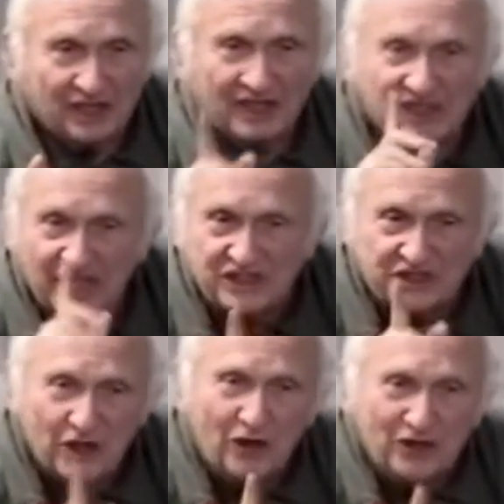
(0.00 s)
Okay. It
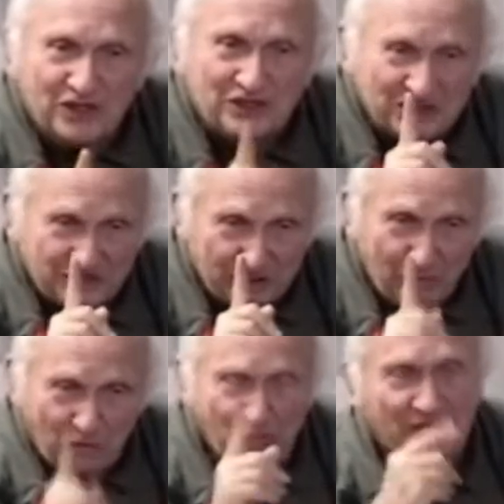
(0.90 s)
surged the
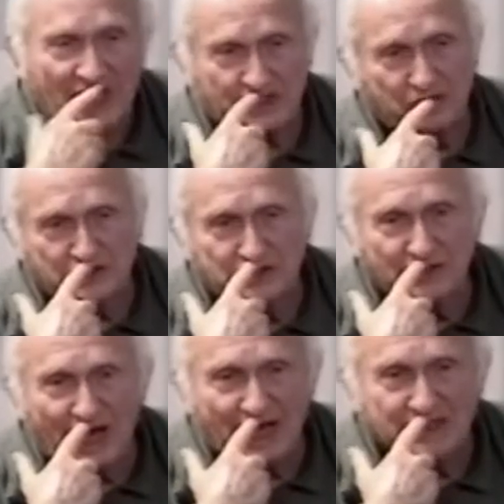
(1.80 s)
moment we got those two
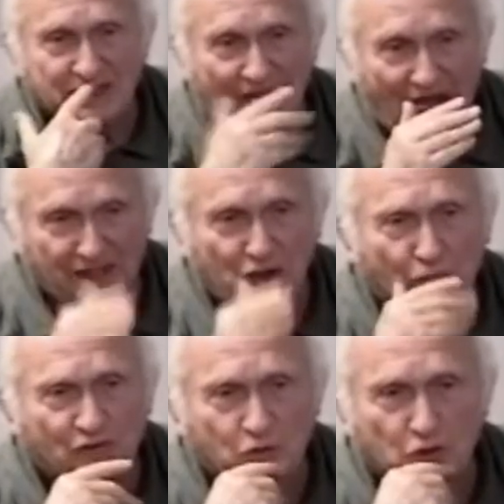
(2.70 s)
guys on the
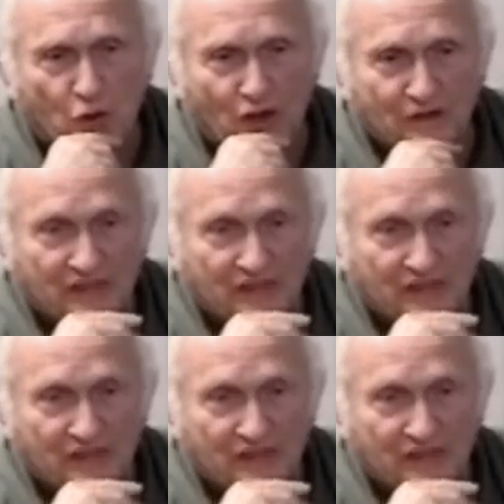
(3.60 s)
food court.